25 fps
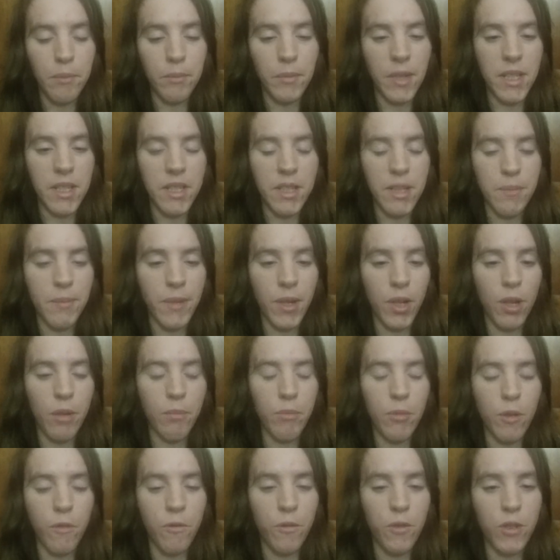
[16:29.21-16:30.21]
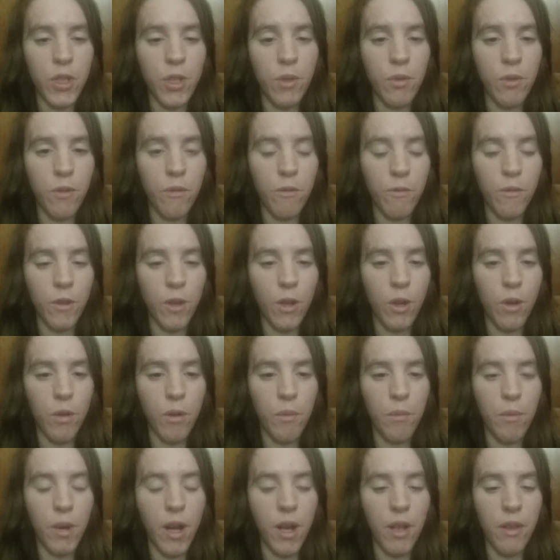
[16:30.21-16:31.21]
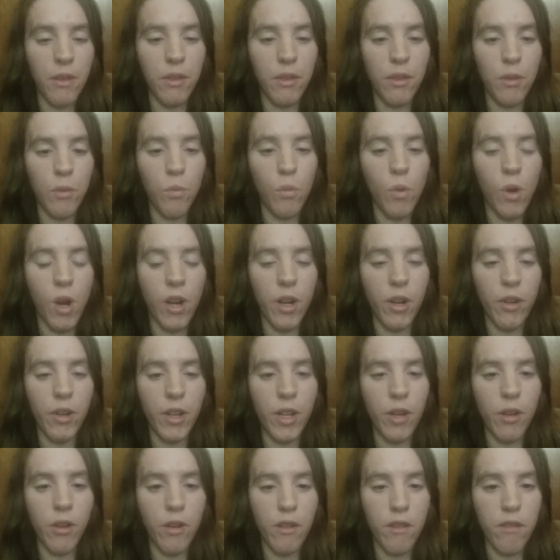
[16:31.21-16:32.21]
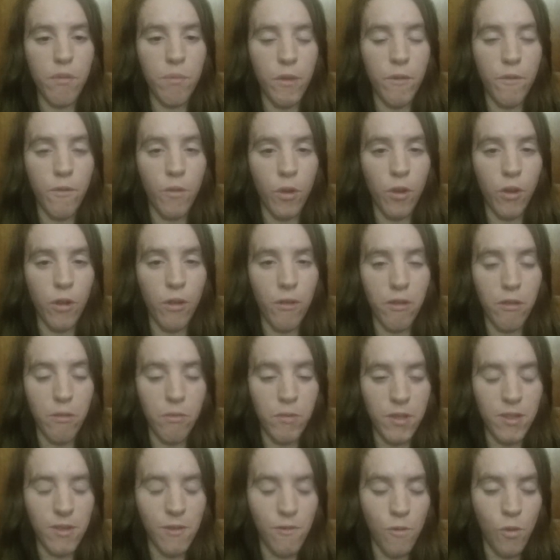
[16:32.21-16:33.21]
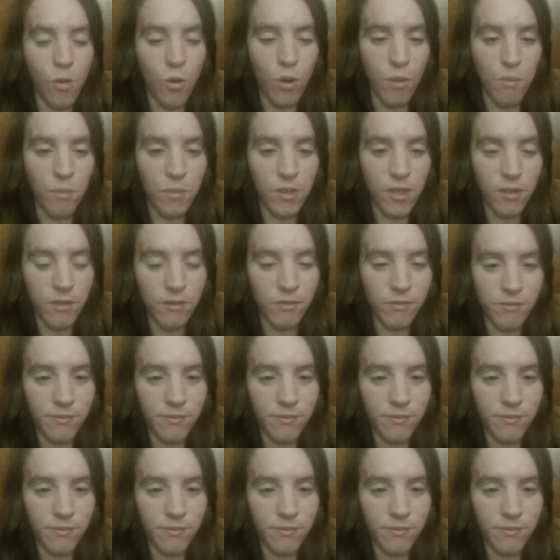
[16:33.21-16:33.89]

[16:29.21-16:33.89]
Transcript: My spirit moved to and fro upon the watery earth before earth was formed.